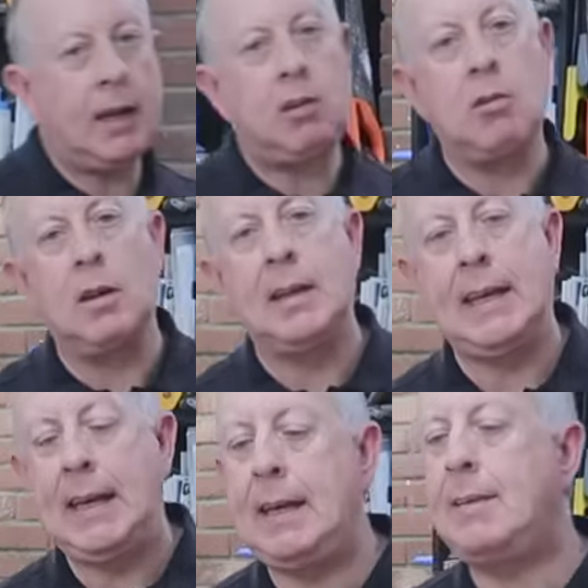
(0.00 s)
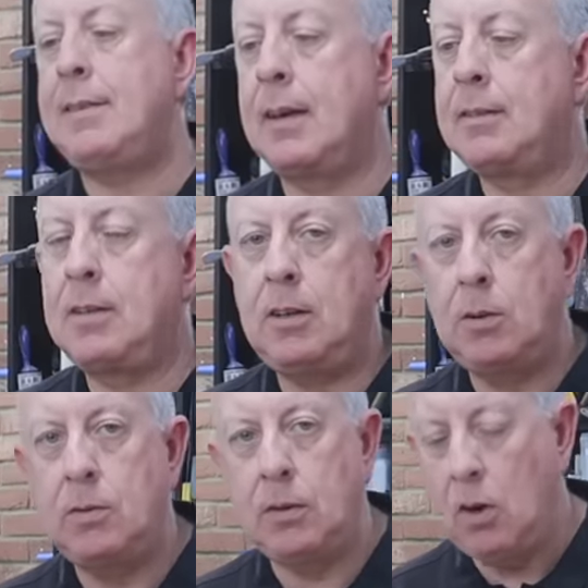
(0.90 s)
accurate and easier to
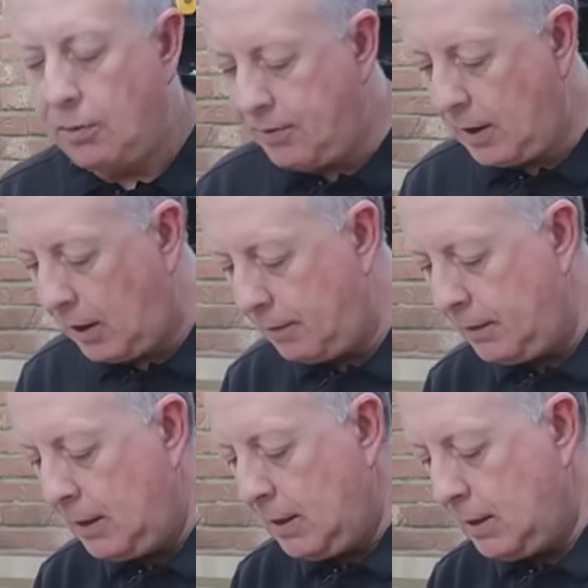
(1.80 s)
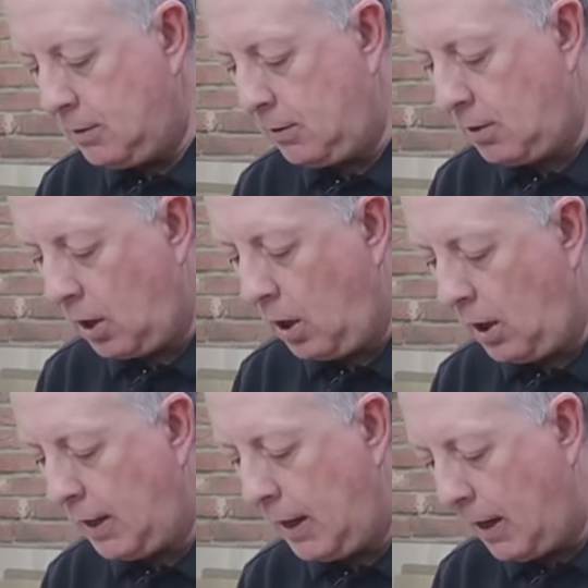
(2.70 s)
use an offcut and just
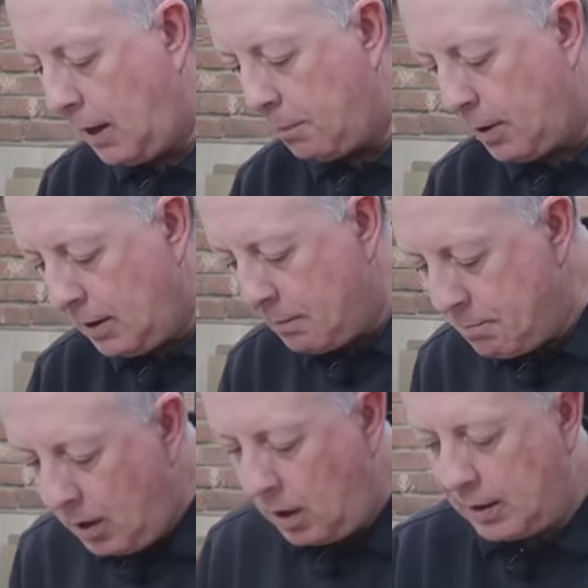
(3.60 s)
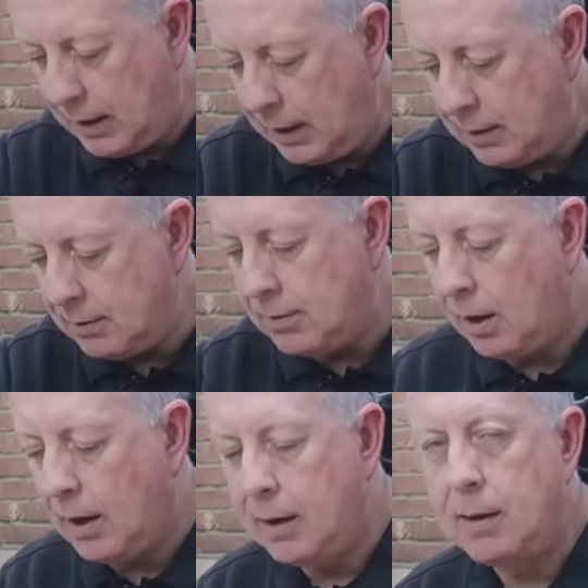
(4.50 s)
line it up, mark either
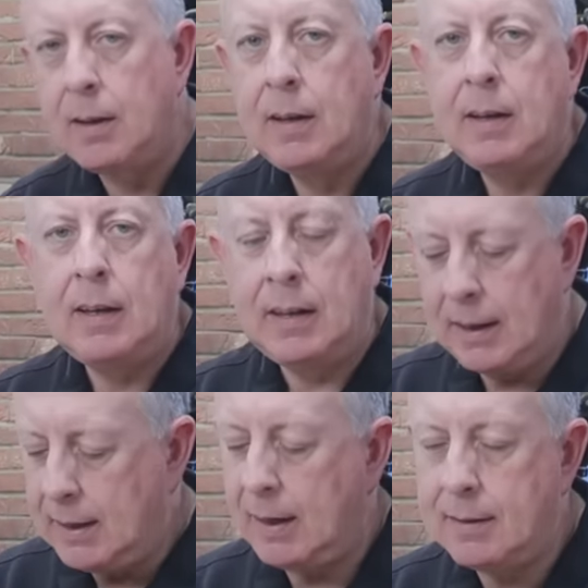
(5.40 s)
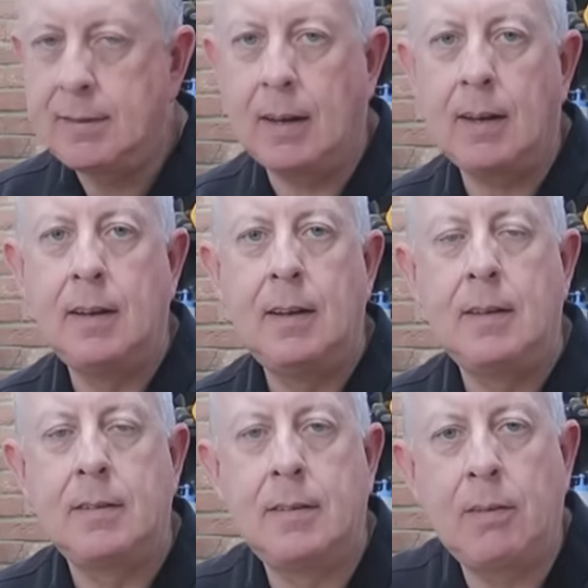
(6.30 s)
side, and then cut it
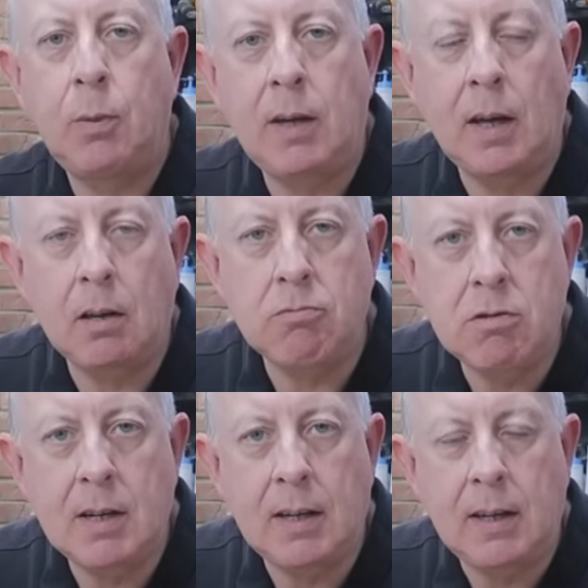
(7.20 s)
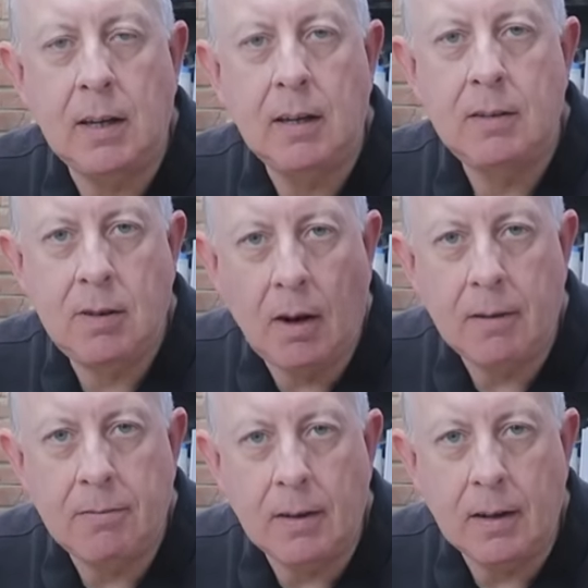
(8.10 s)
to see if we can get a really
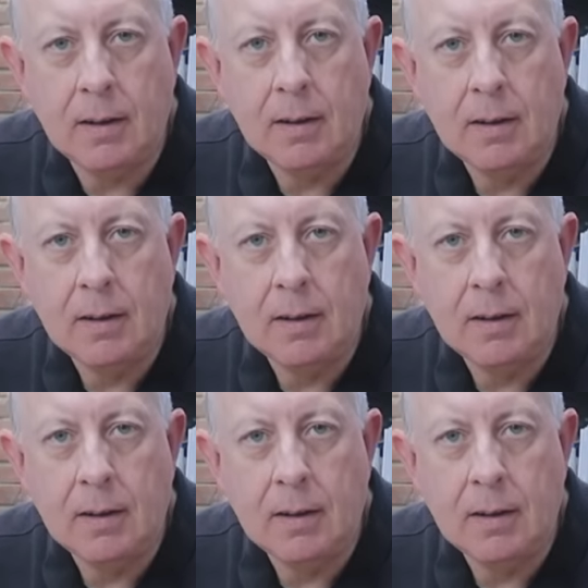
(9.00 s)
tight fit.